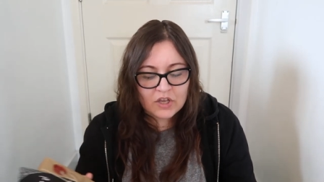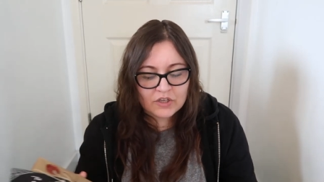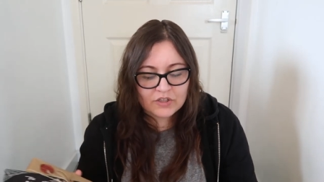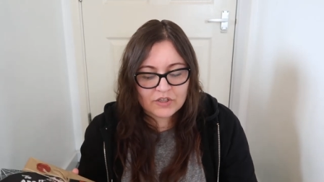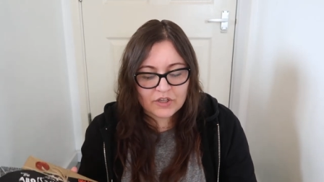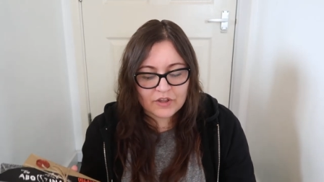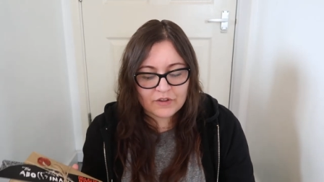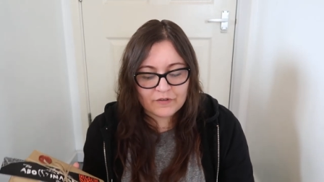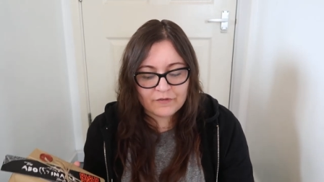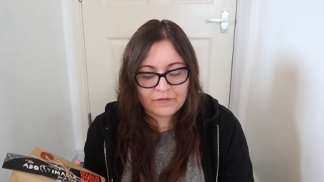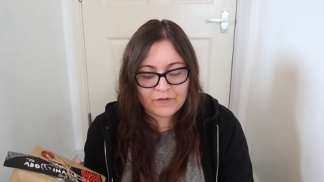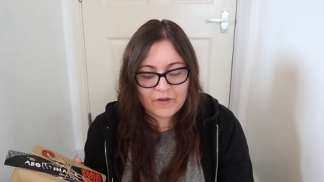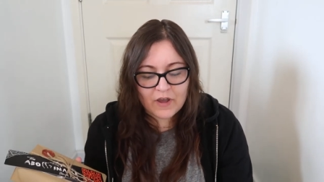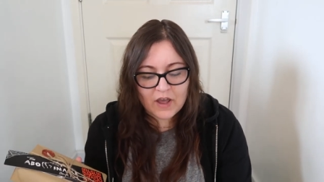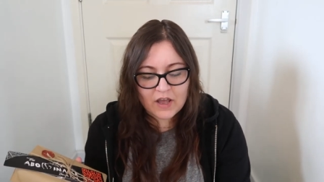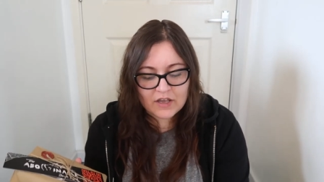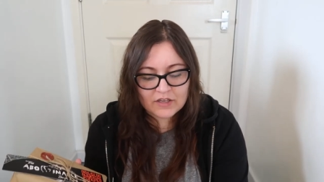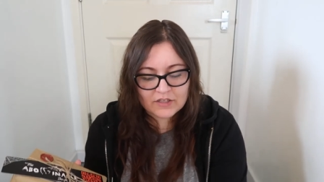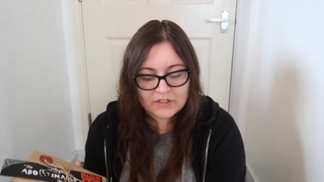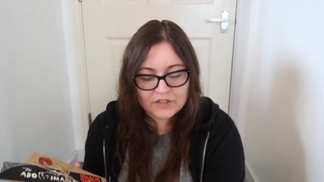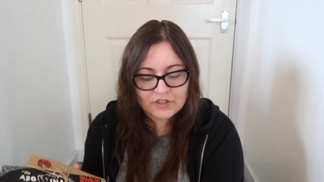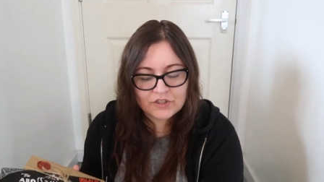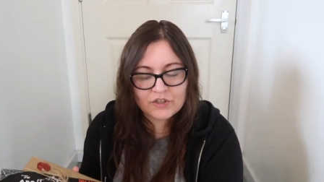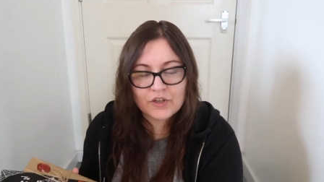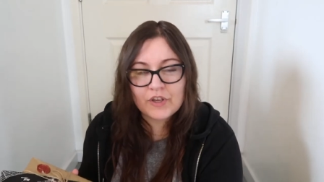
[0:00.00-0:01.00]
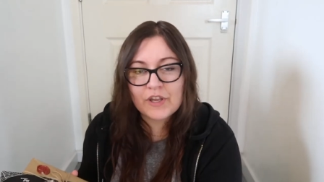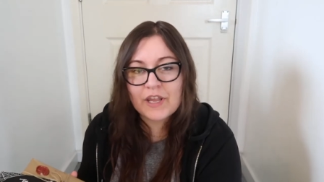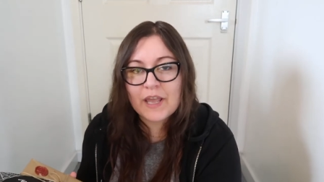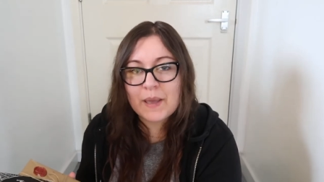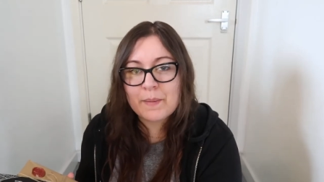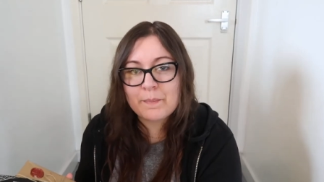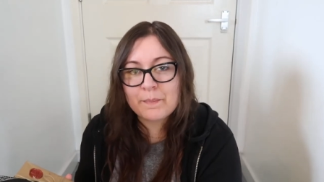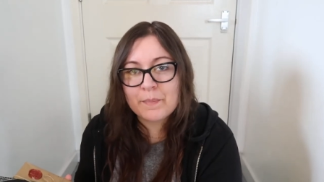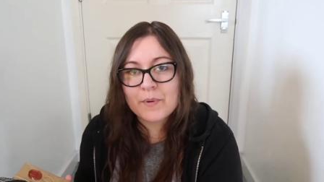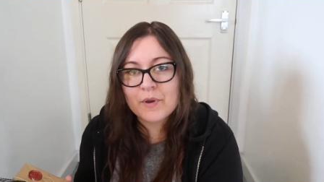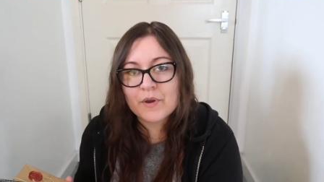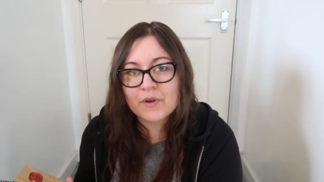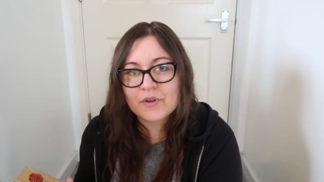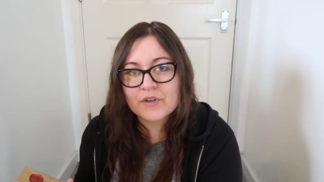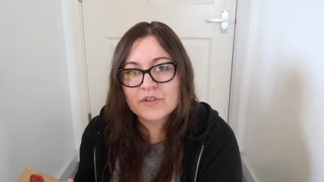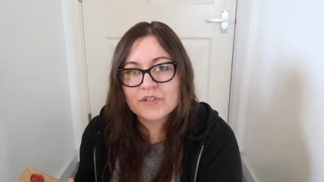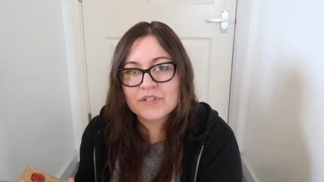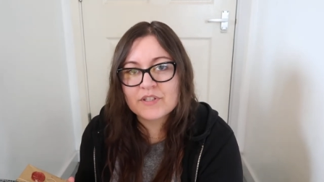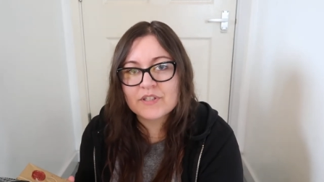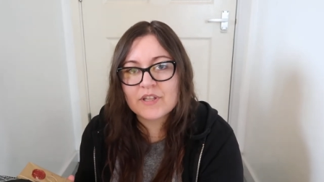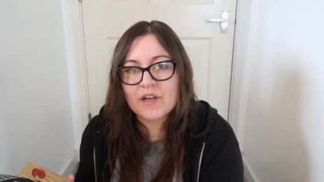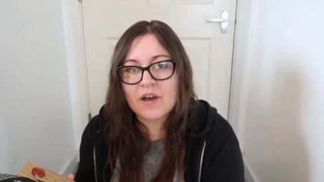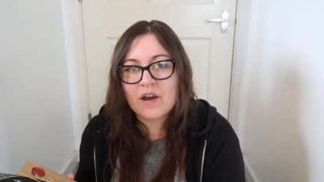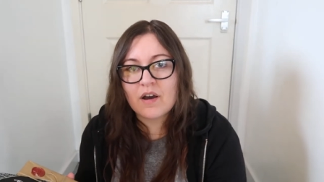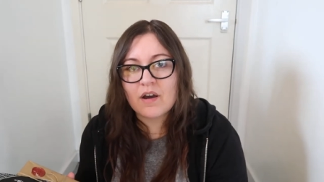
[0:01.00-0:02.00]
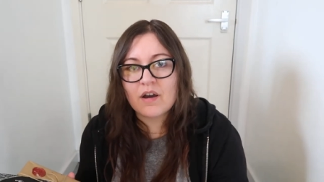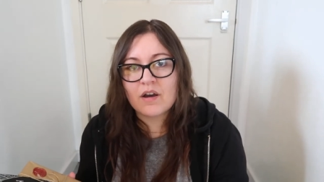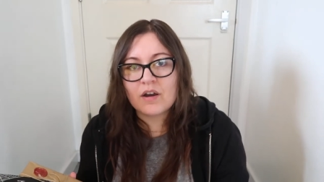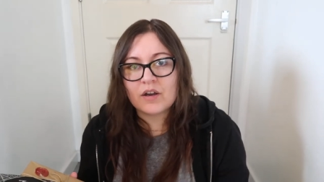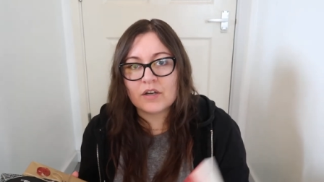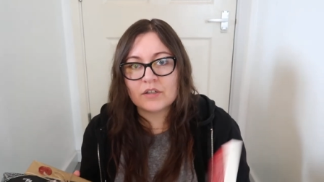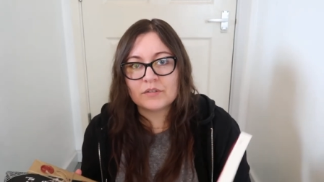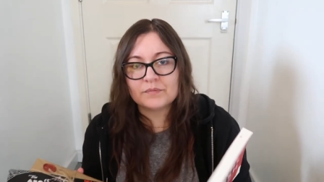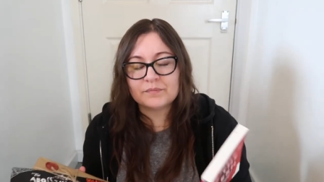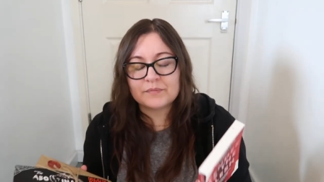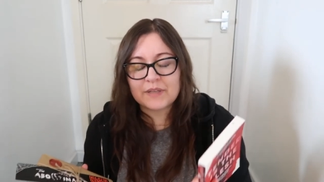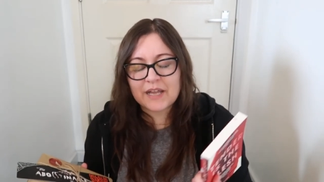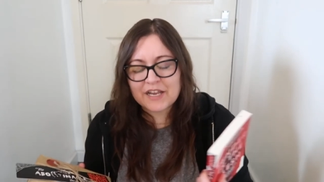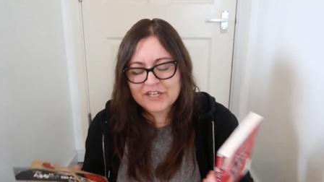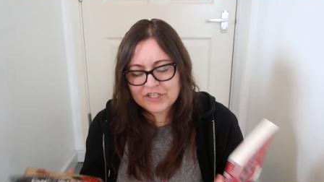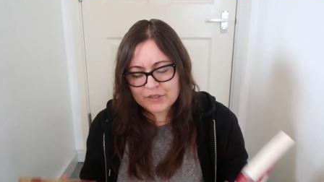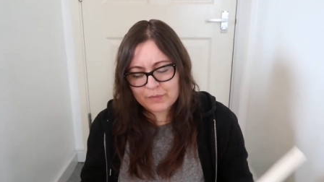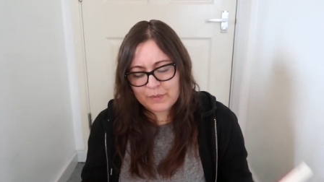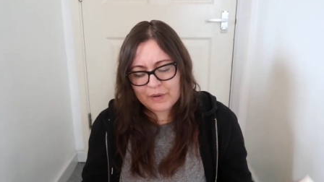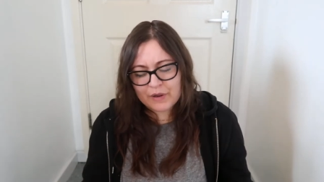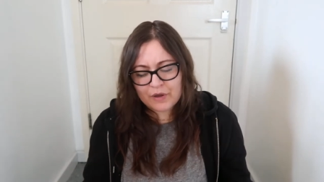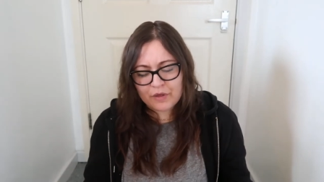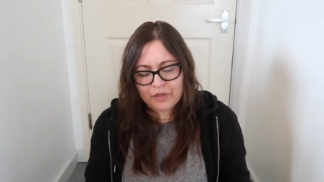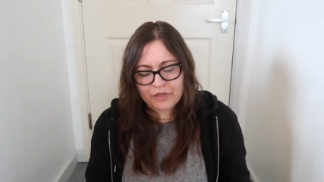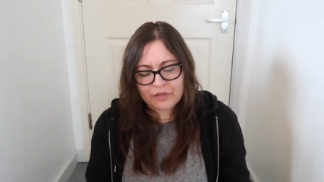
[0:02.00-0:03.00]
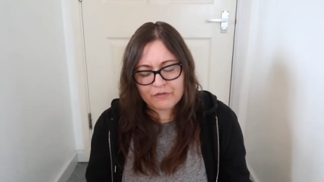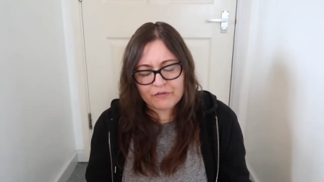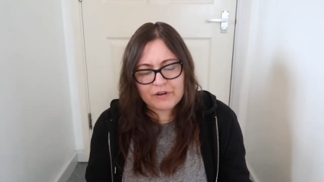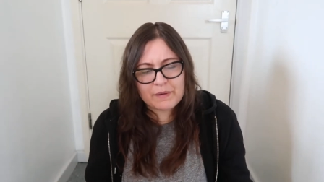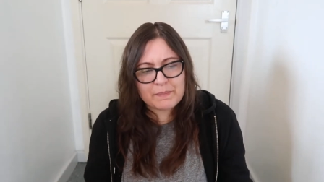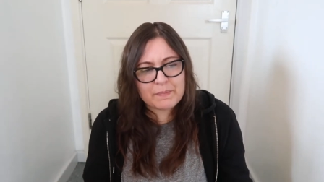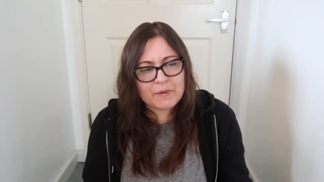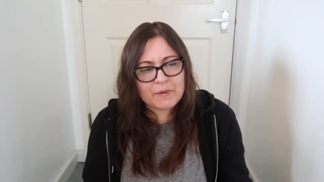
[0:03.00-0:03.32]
So the first, so you get books that are, actually we got three